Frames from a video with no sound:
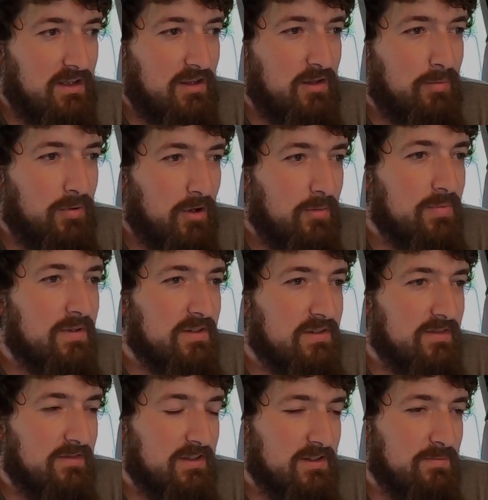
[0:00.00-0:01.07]
The
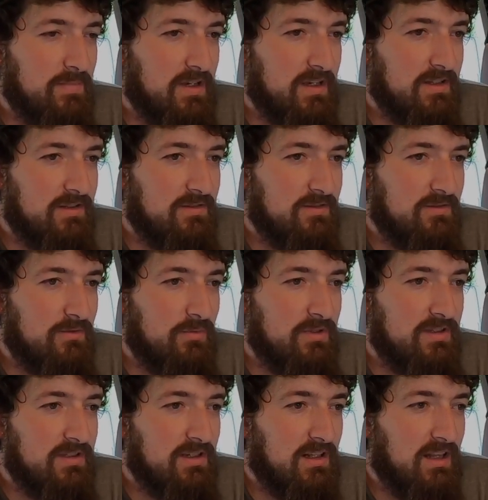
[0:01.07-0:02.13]
purpose of this bus
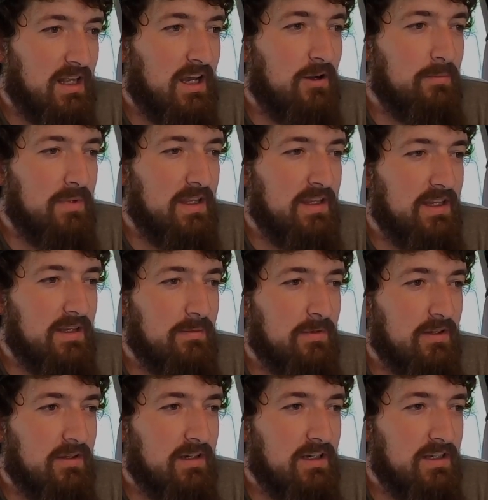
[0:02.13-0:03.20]
was to allow me the
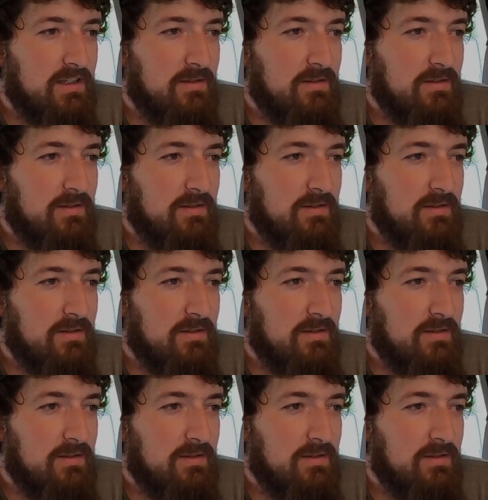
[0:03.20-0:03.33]
ability